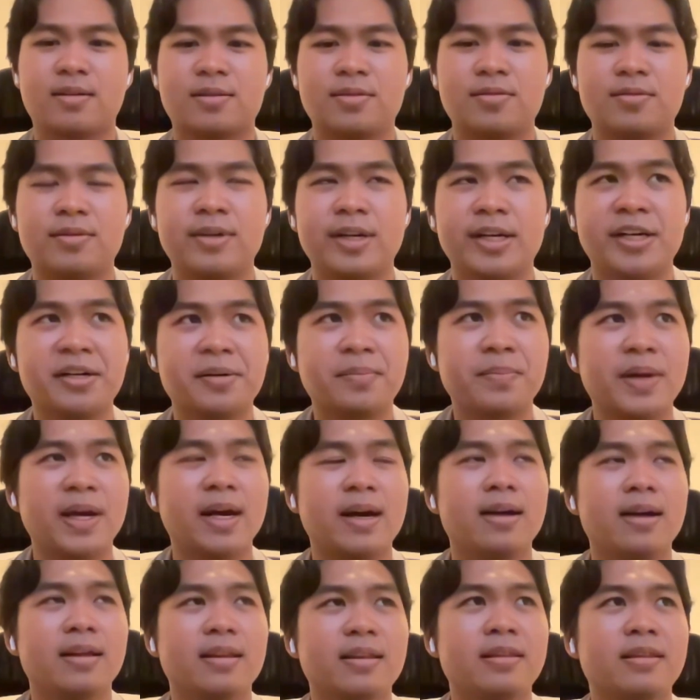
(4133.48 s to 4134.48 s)
career
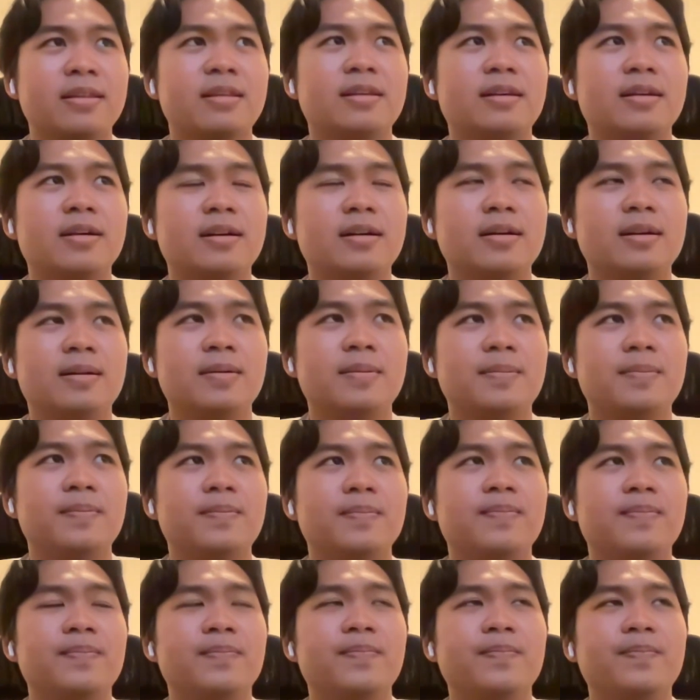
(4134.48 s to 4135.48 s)
path.
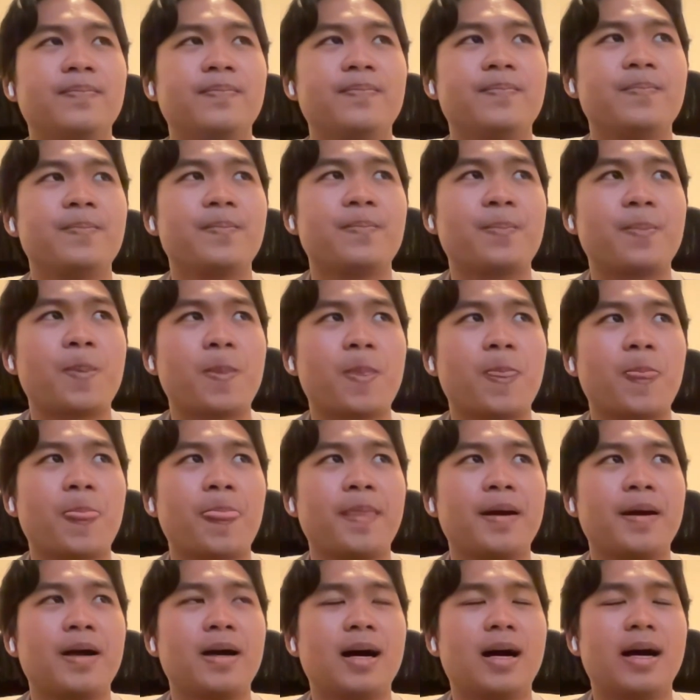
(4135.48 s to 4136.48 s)

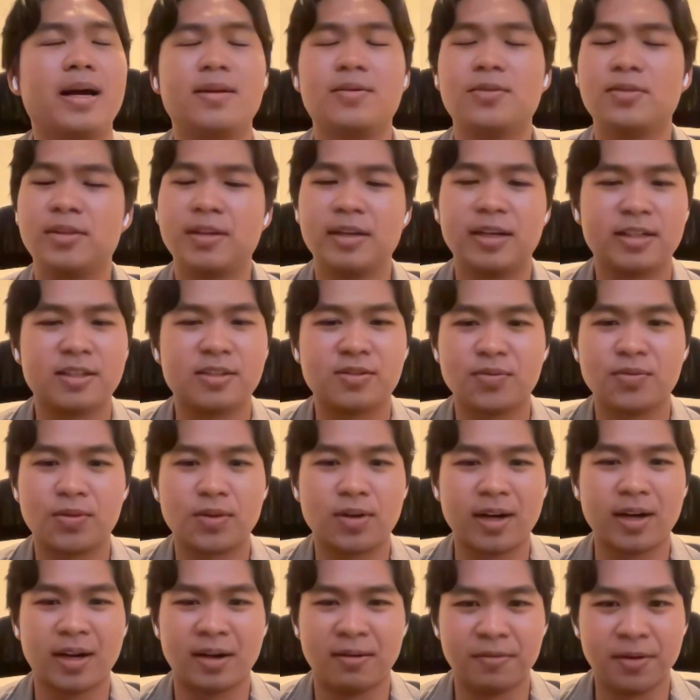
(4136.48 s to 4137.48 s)
I don't think it's
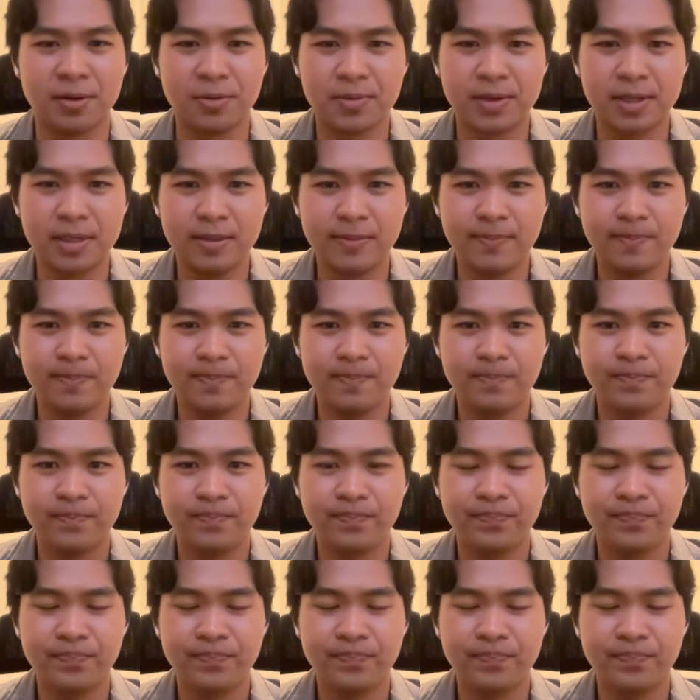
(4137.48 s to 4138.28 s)
for everyone